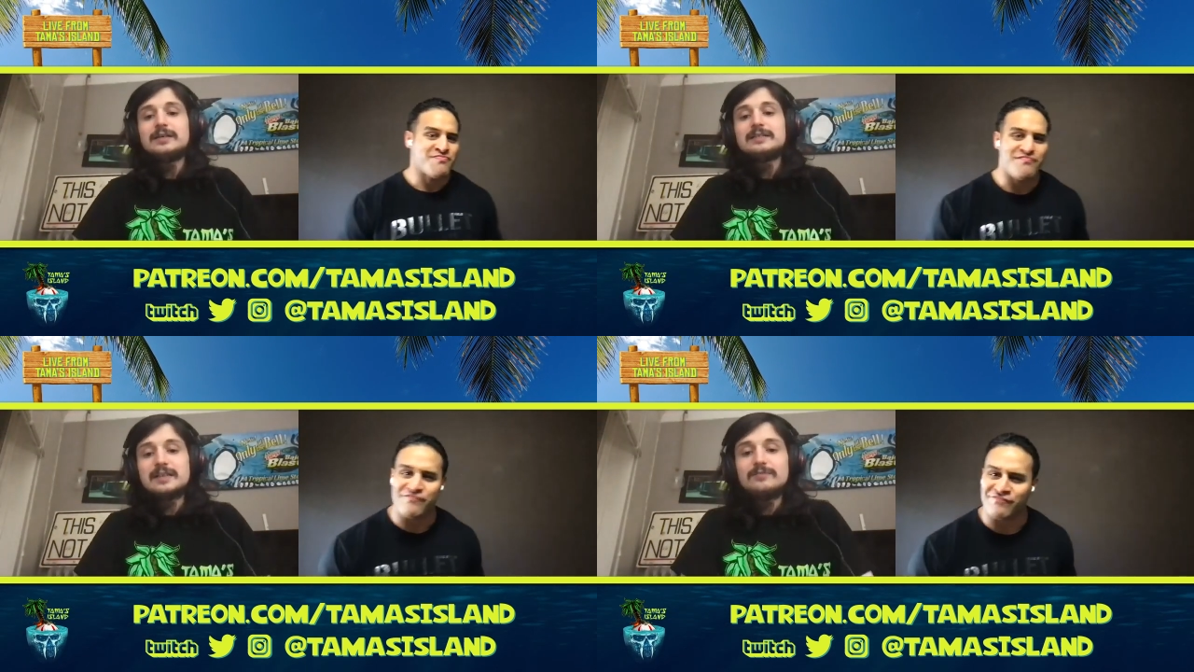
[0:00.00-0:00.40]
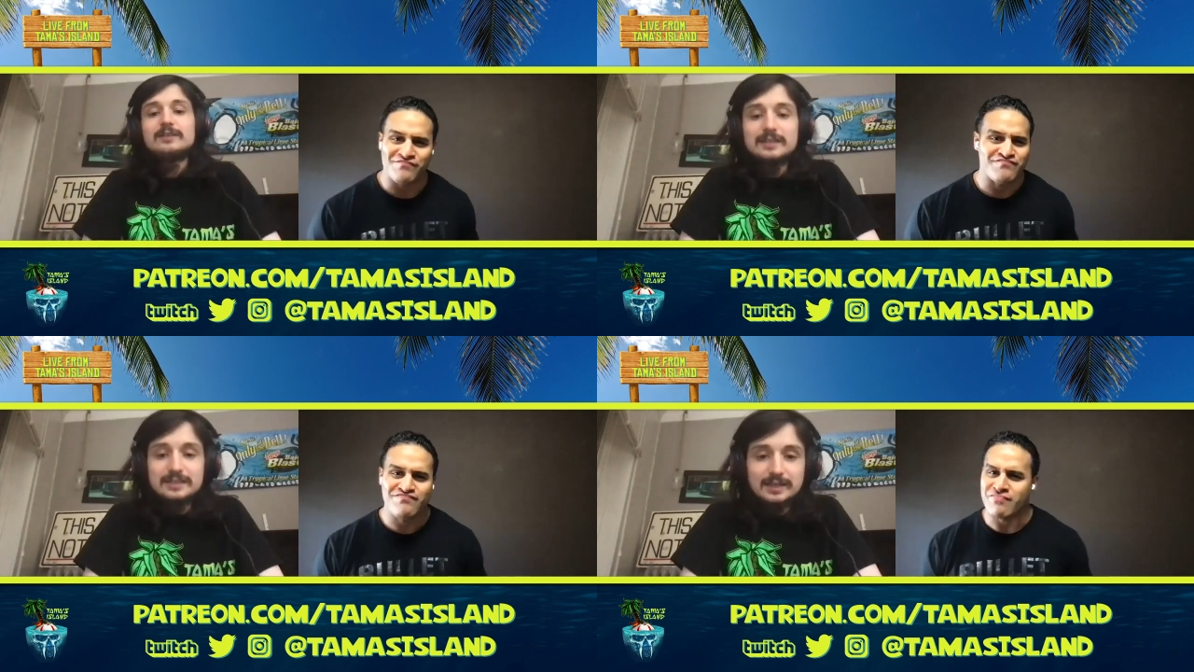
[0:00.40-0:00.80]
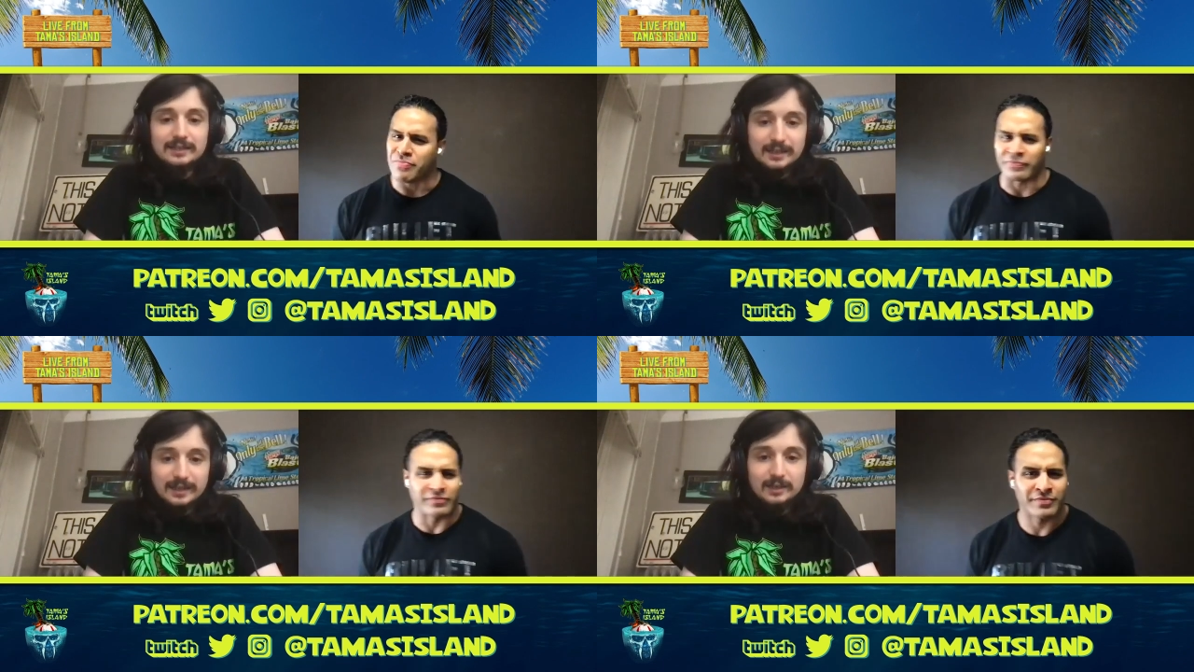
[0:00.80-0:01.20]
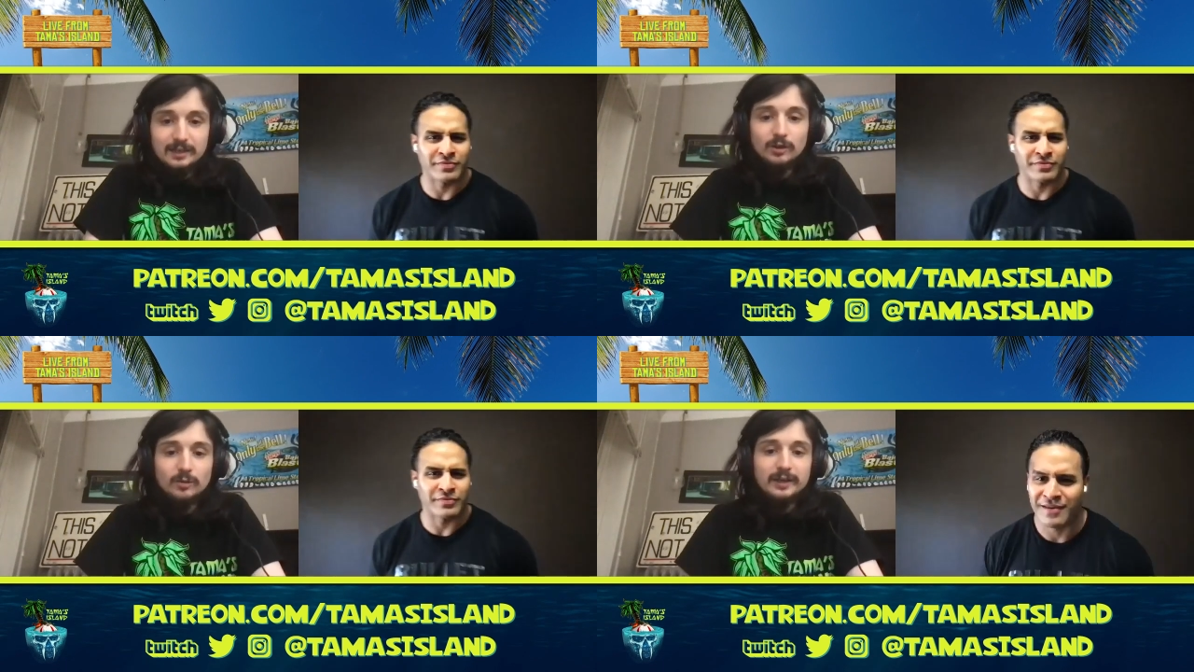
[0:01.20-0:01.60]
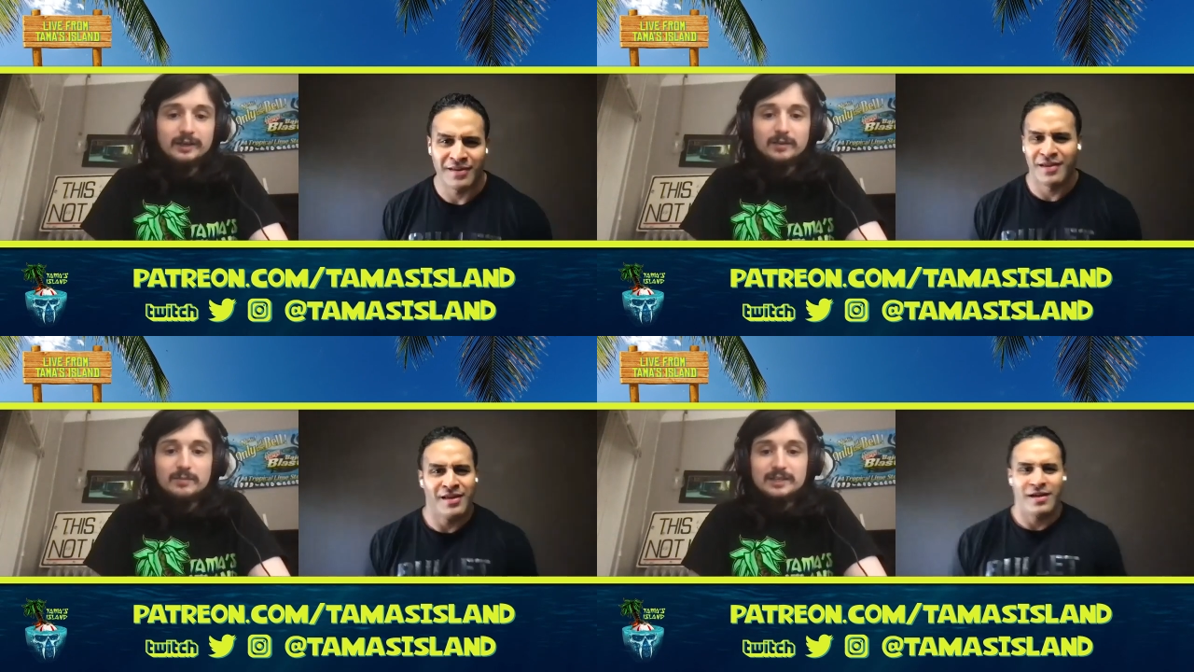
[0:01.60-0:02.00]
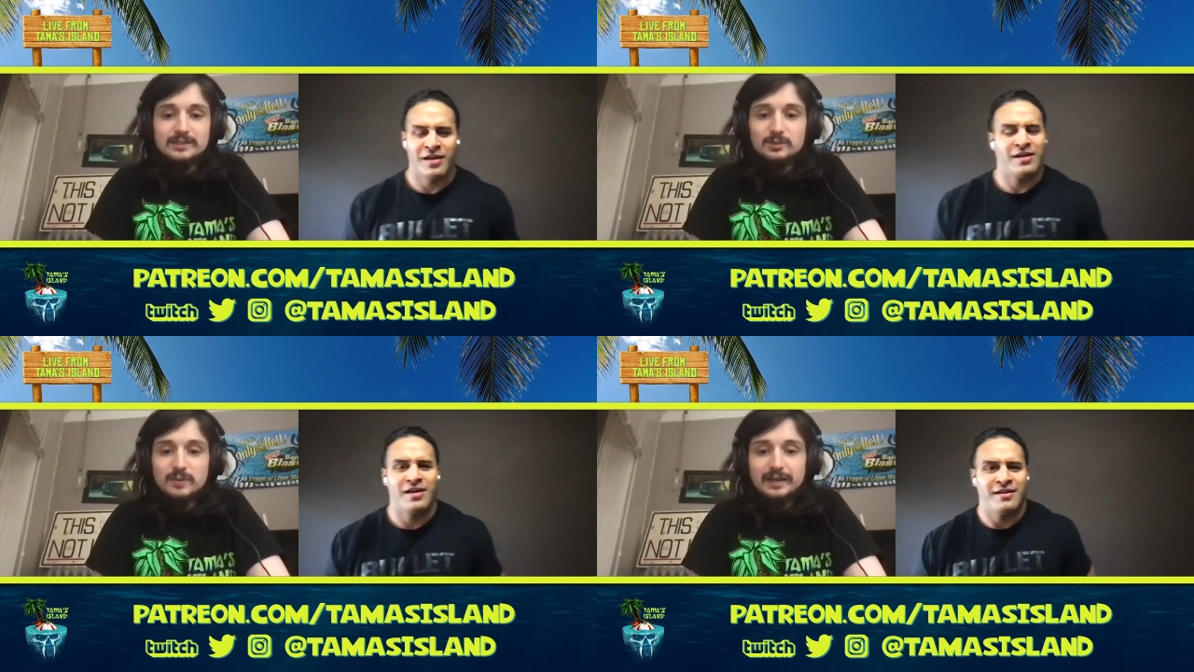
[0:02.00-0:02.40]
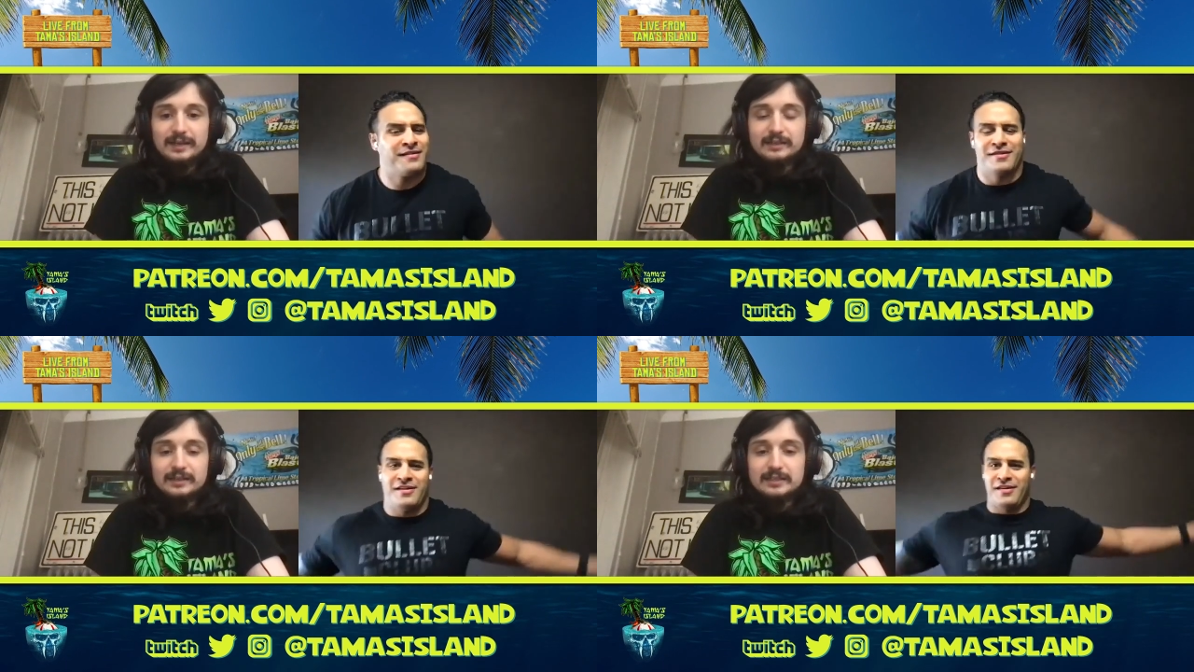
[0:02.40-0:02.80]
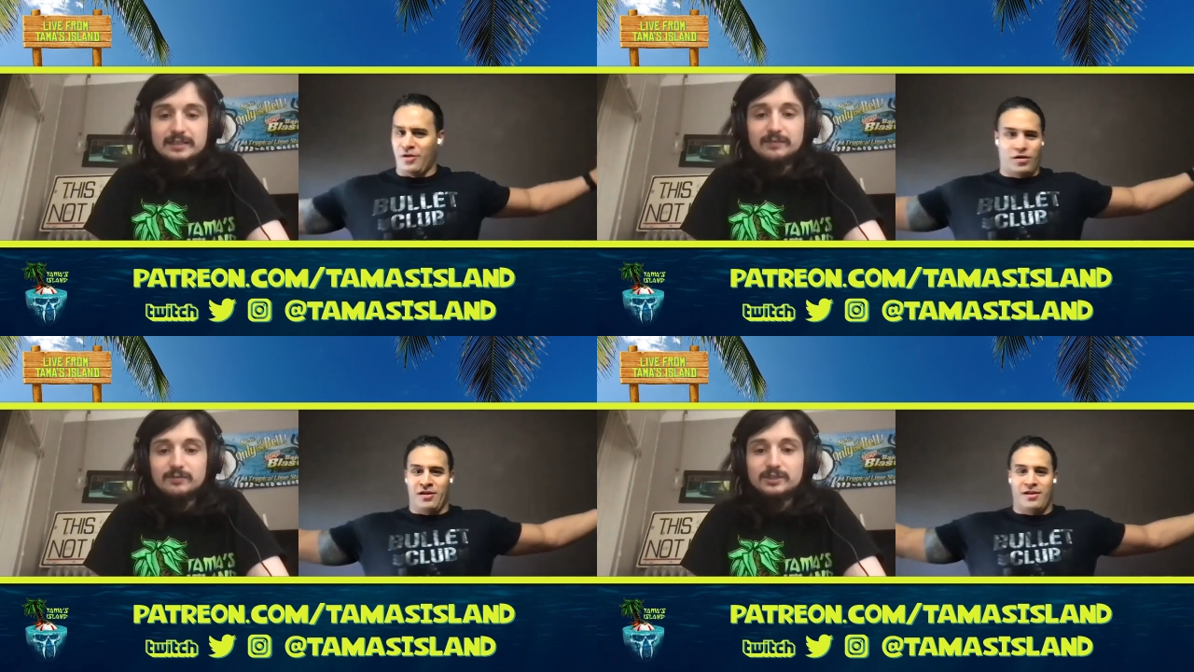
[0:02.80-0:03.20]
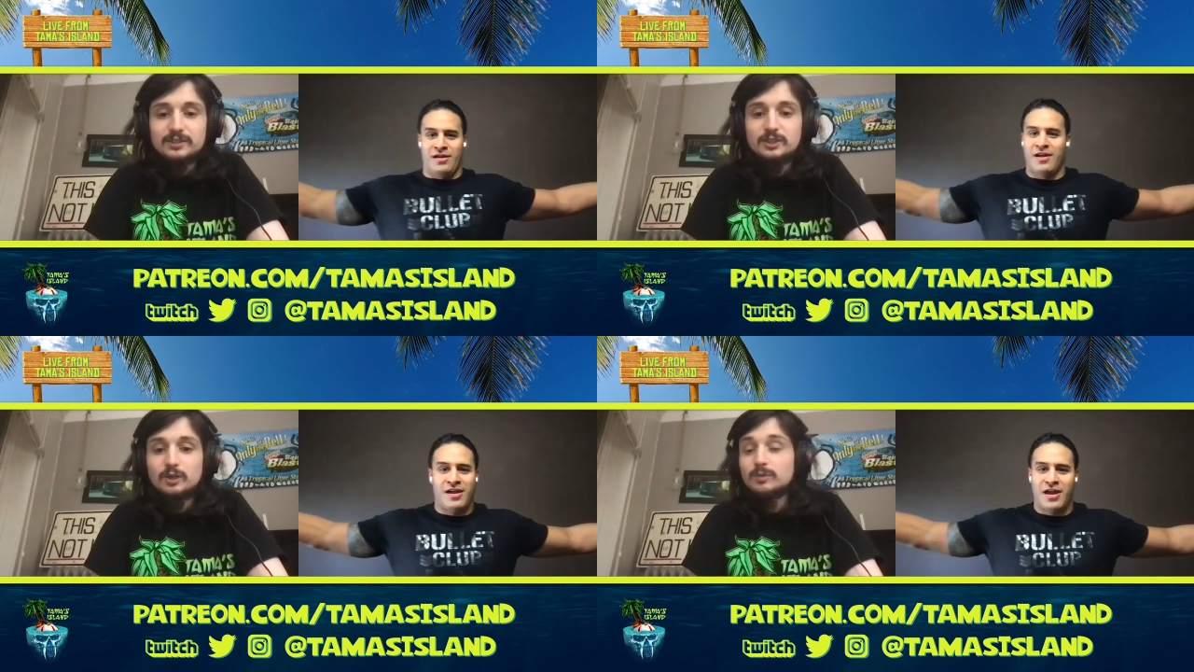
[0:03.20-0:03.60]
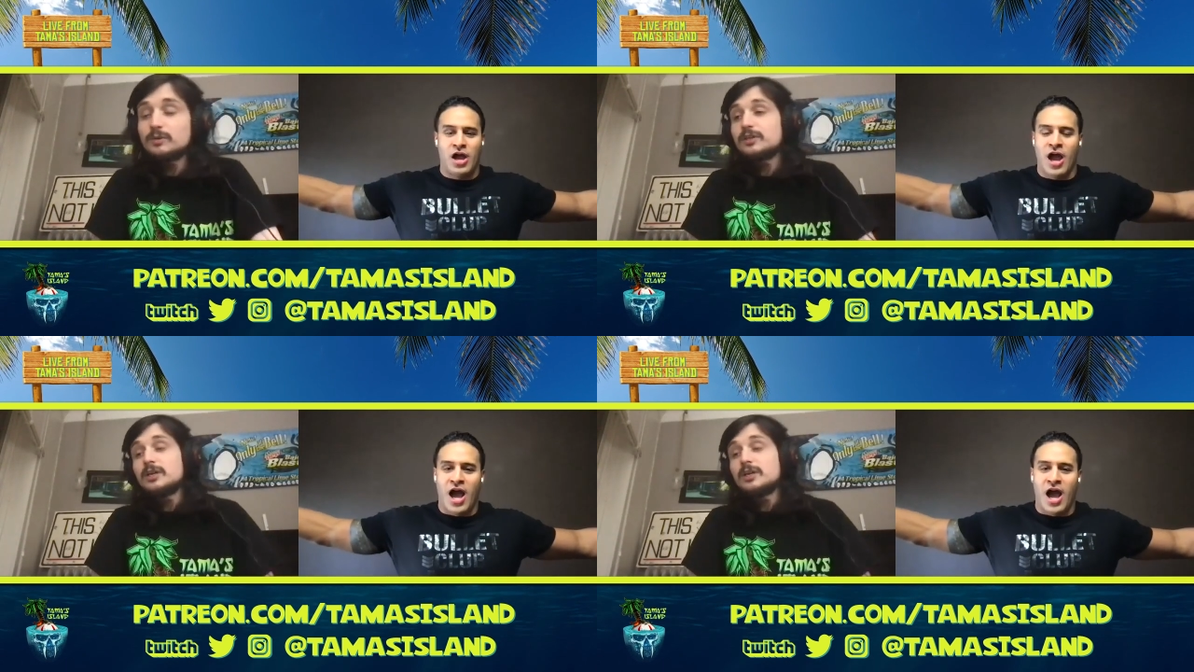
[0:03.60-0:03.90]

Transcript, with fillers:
Speaker 1: definitely sent Kenny Omega a message back in, in San Francisco. But with,